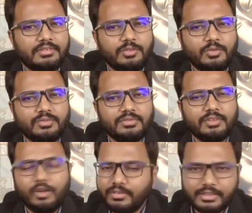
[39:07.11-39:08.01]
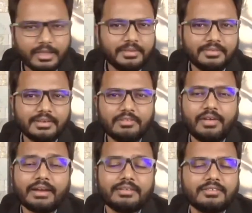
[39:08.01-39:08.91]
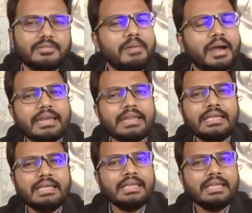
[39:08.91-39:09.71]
So always keep these three factors in mind.